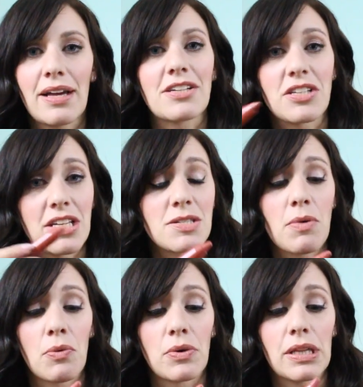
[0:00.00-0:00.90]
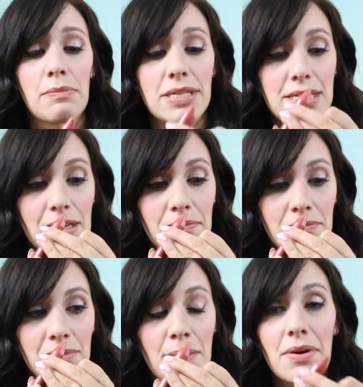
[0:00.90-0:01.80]
Actually, they smell really minty,
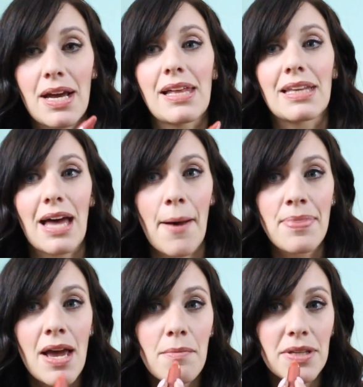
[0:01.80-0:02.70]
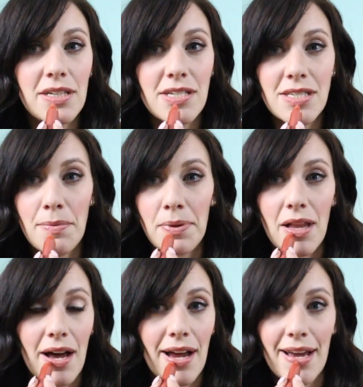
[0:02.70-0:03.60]
but I like that. But they just
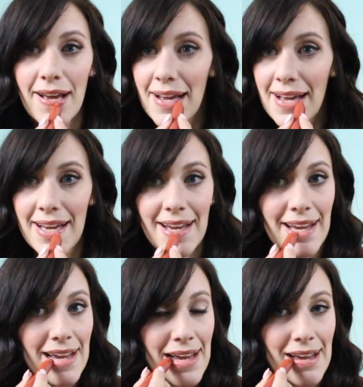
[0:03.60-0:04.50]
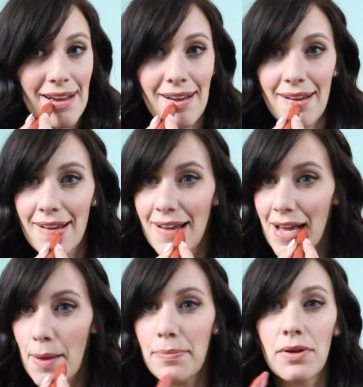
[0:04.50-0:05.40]
apply
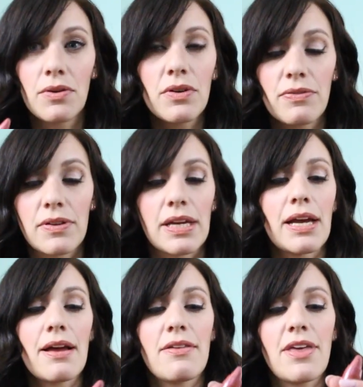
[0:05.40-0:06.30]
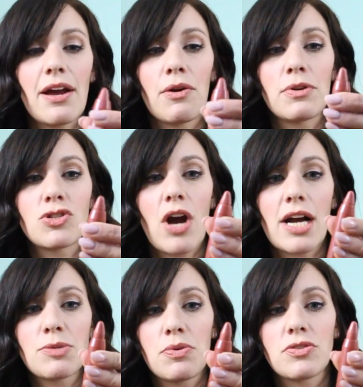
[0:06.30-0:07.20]
beautifully. They are
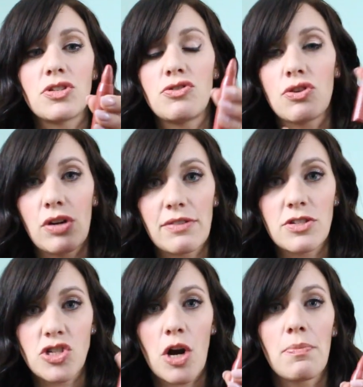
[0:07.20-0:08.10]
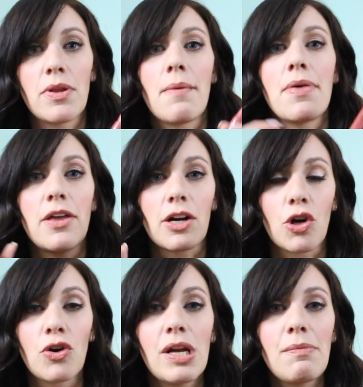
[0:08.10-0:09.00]
retractable, so you don't have to sharpen them. They're
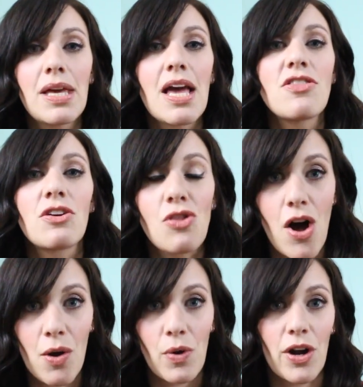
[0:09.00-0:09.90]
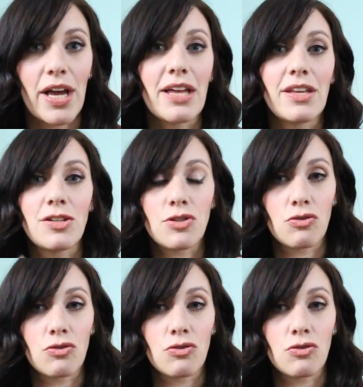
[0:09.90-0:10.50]
creamy, they're long wearing, and they